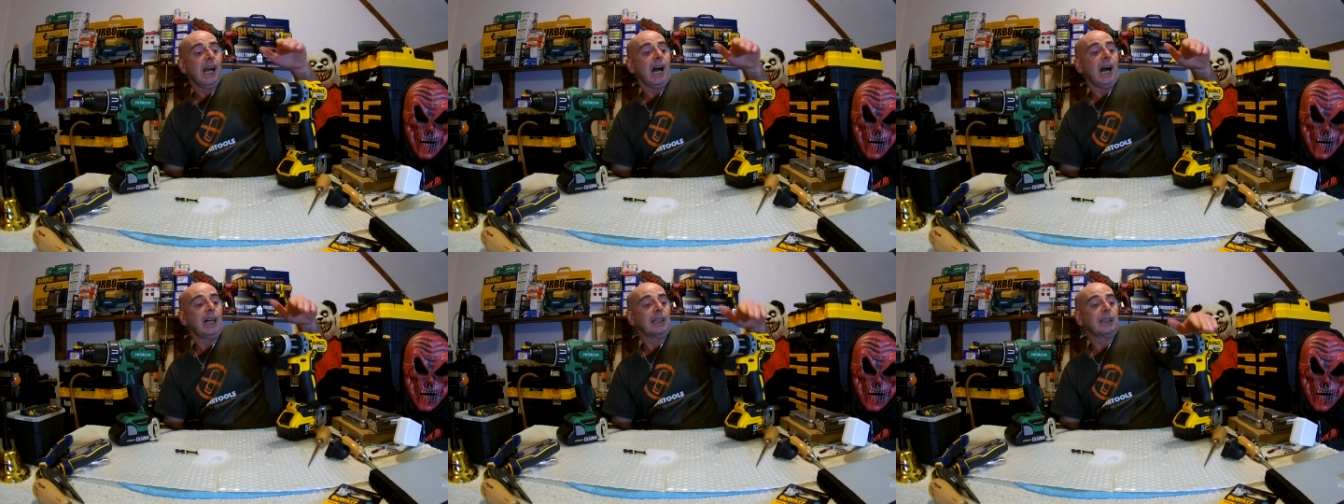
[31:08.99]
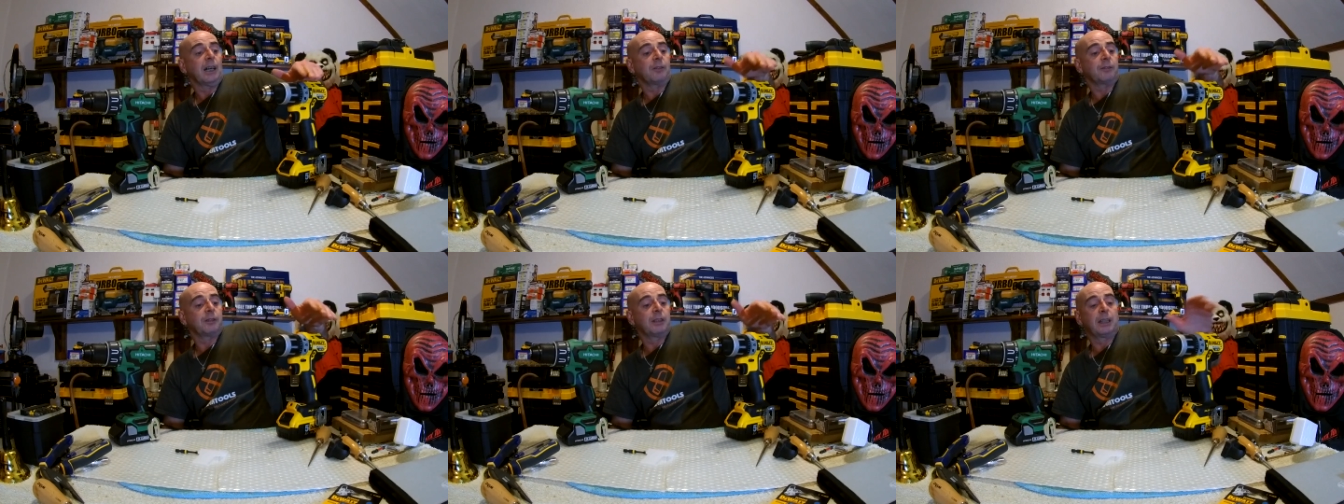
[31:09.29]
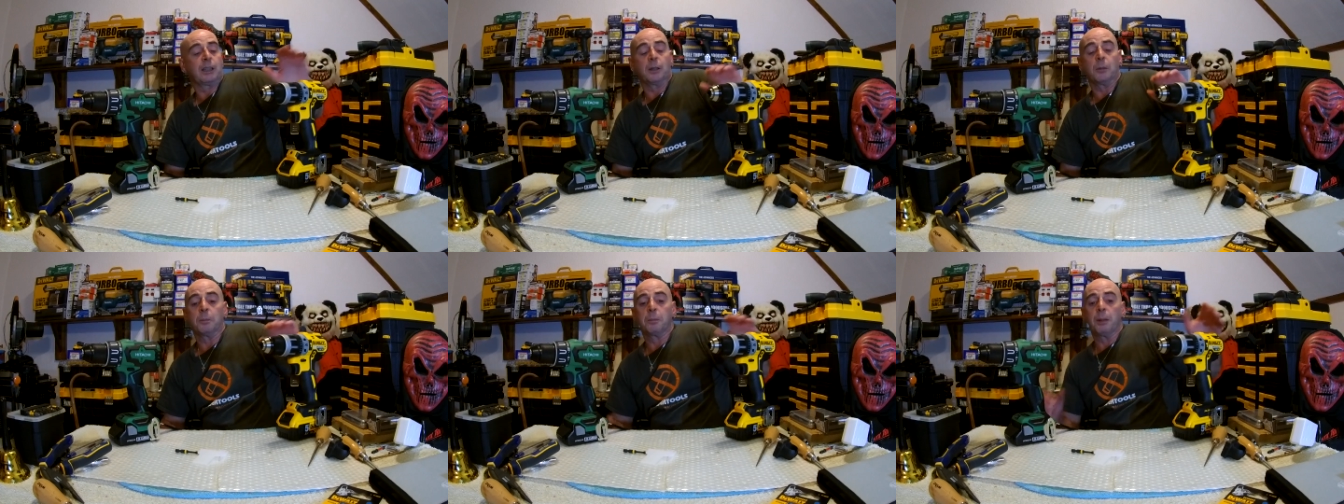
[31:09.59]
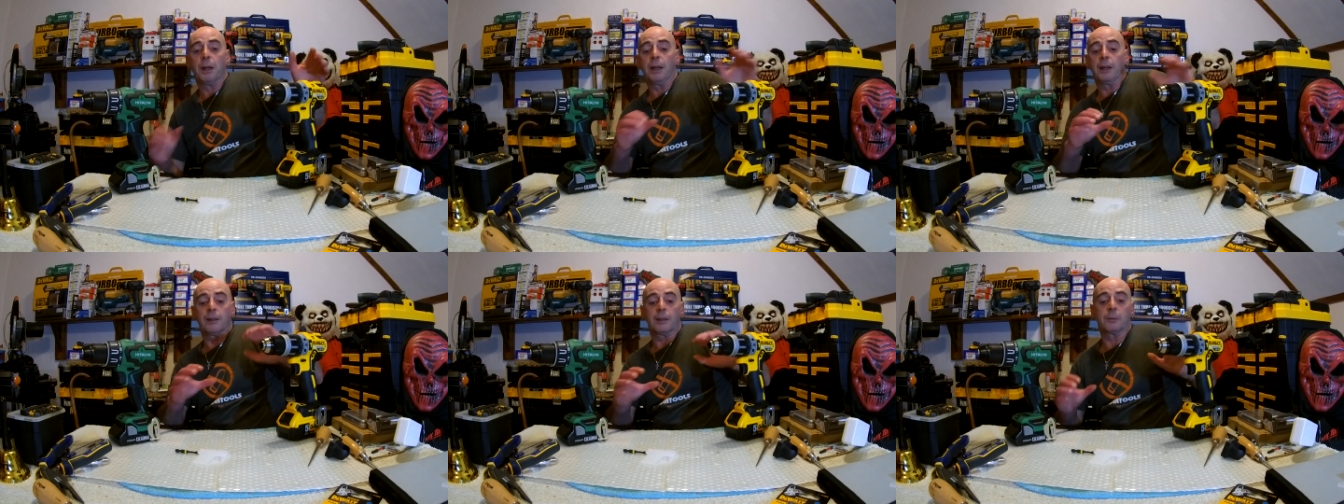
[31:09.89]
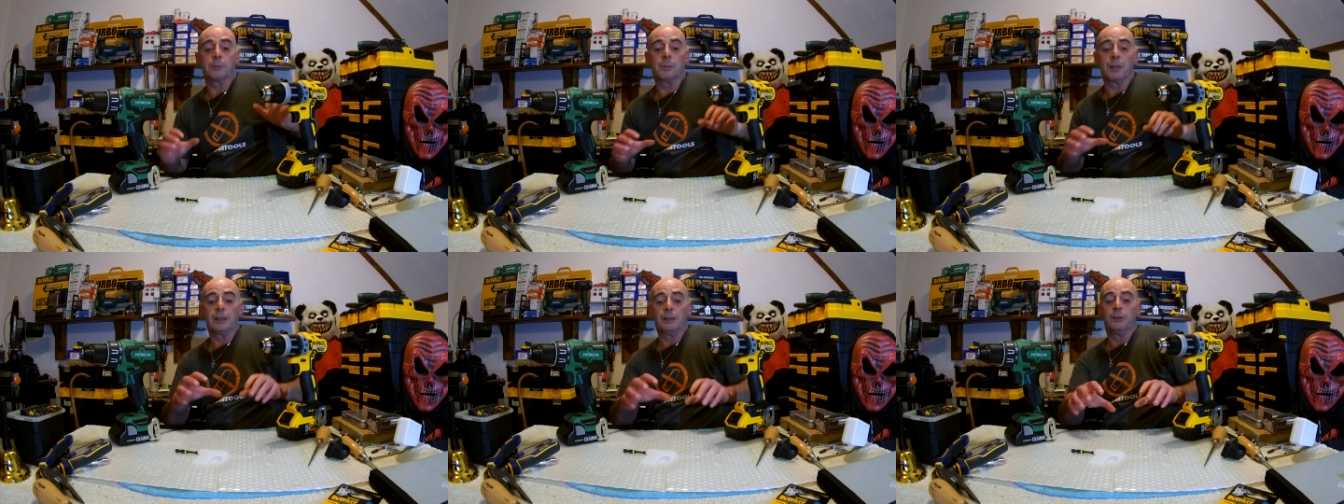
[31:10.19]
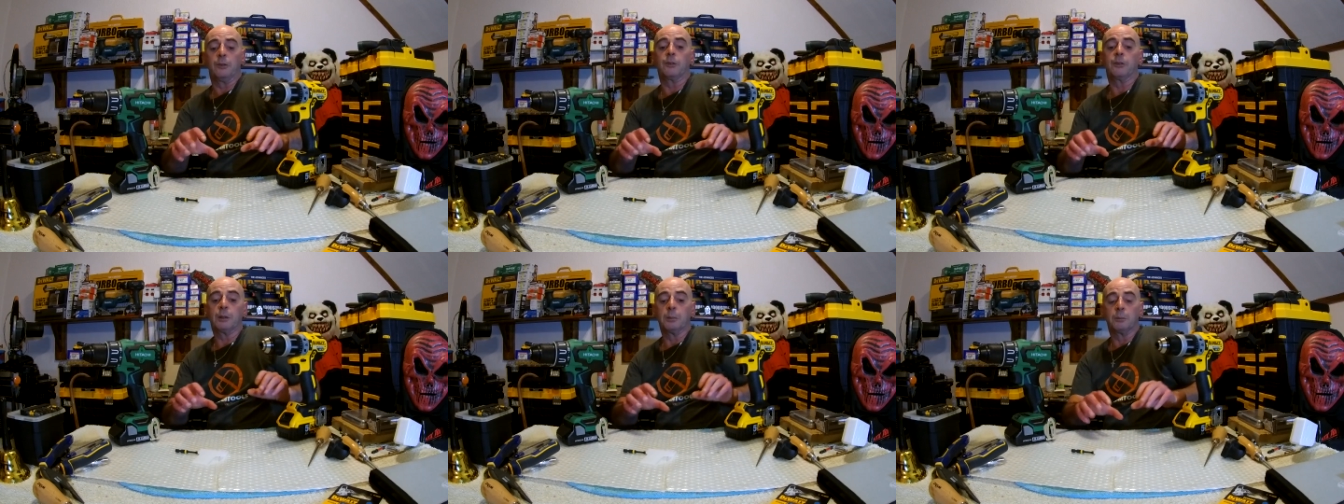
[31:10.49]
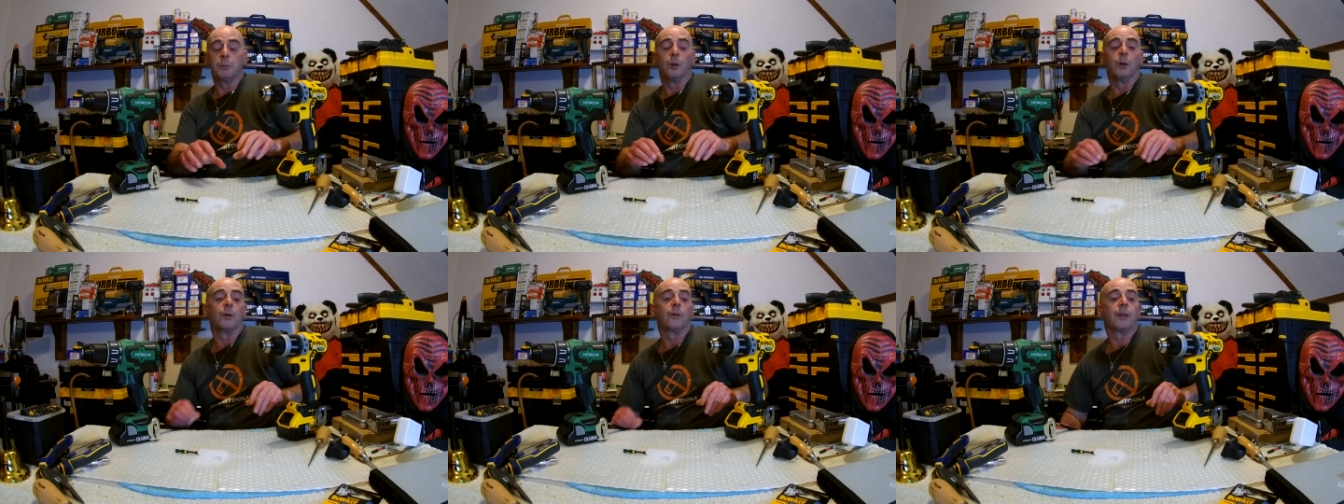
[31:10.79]
I'd have to compare them by using
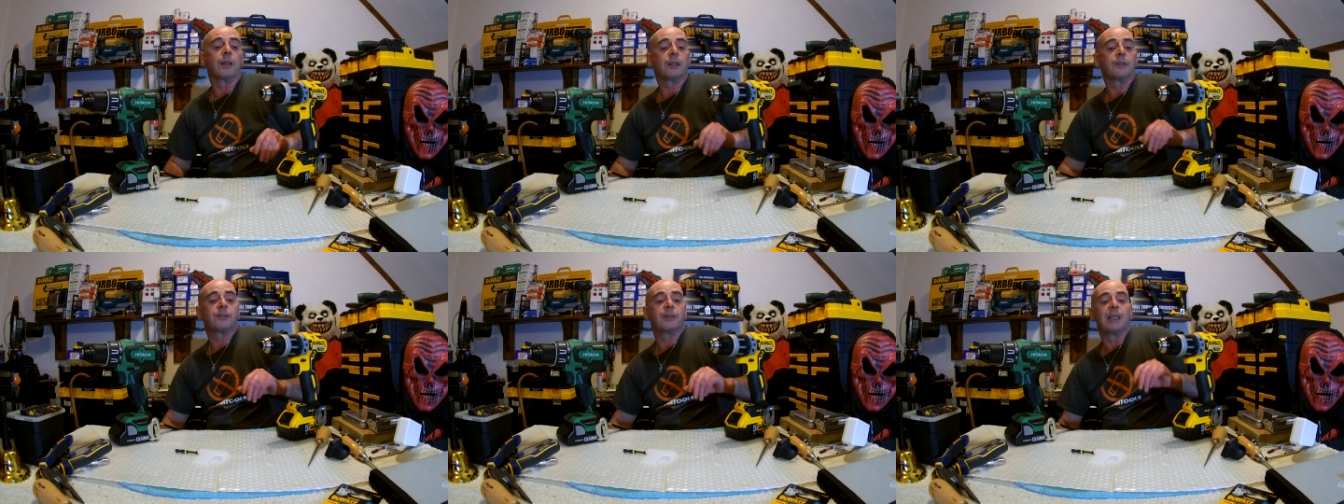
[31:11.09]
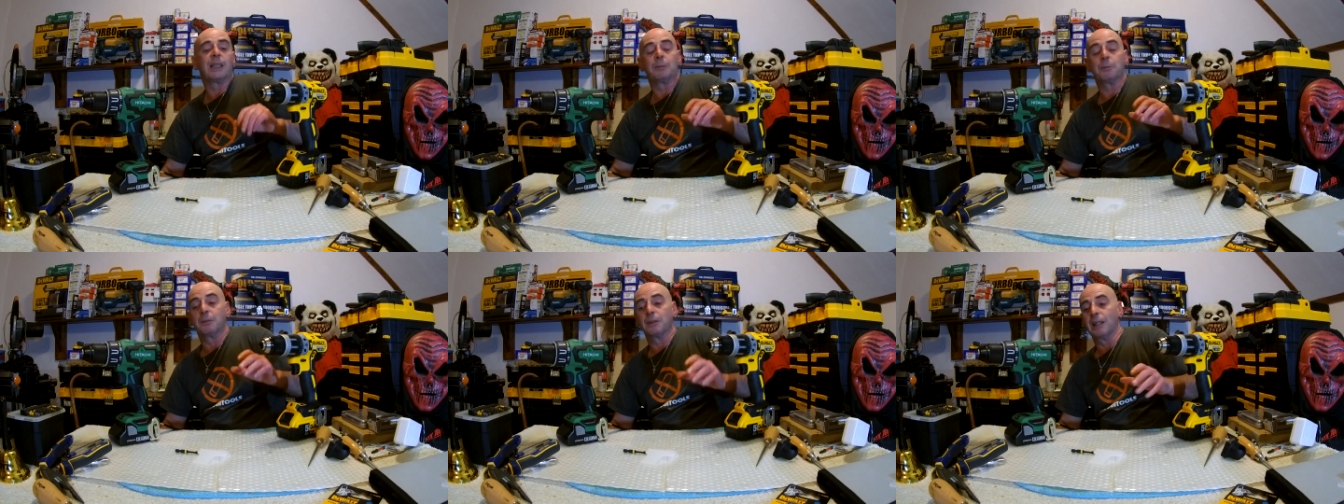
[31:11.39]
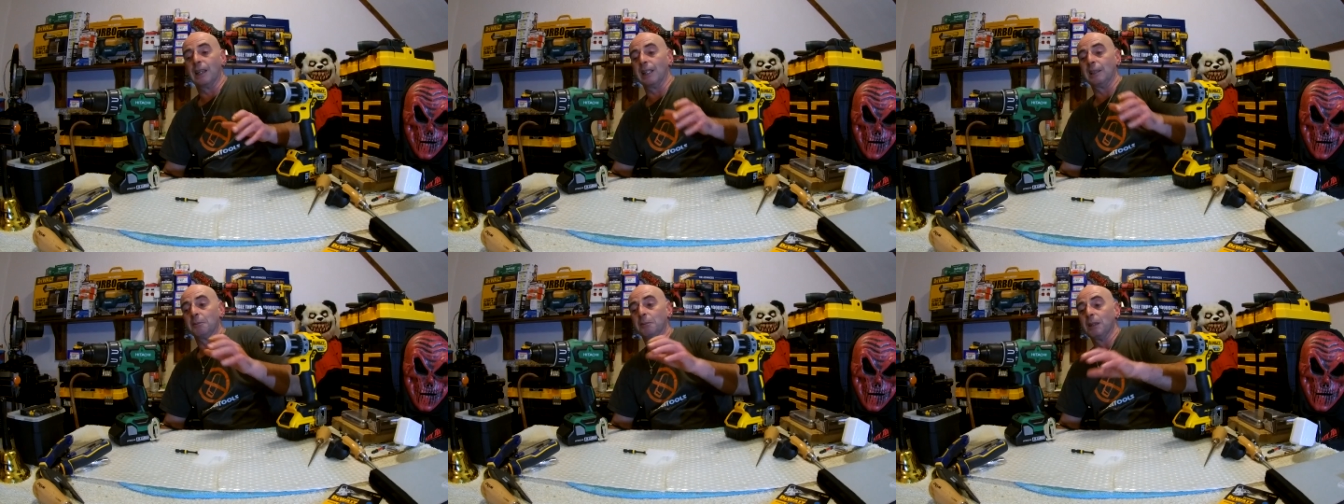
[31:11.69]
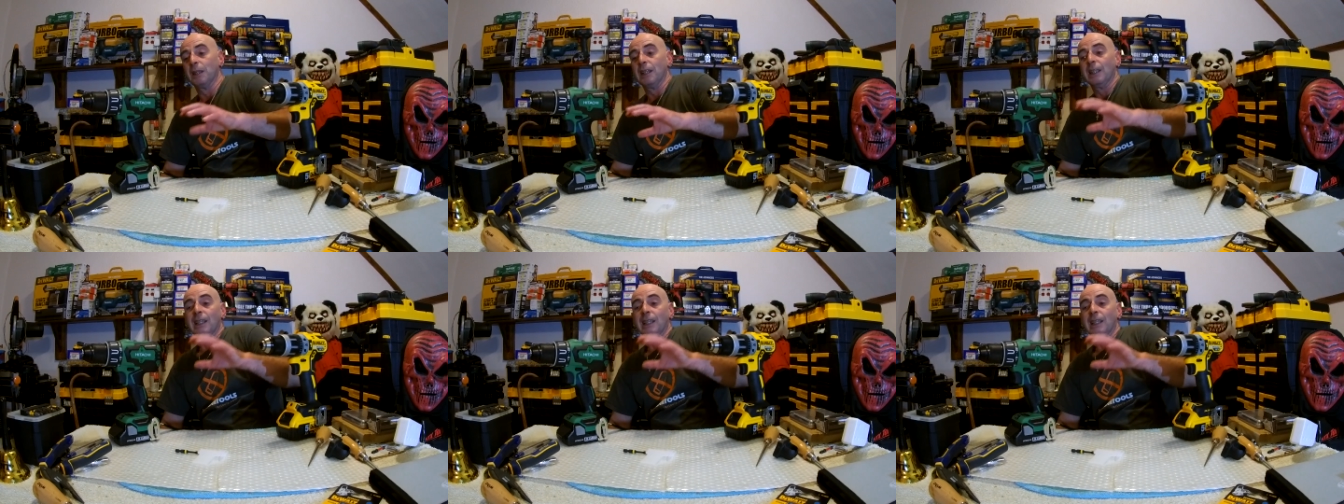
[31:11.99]
them both at the same time.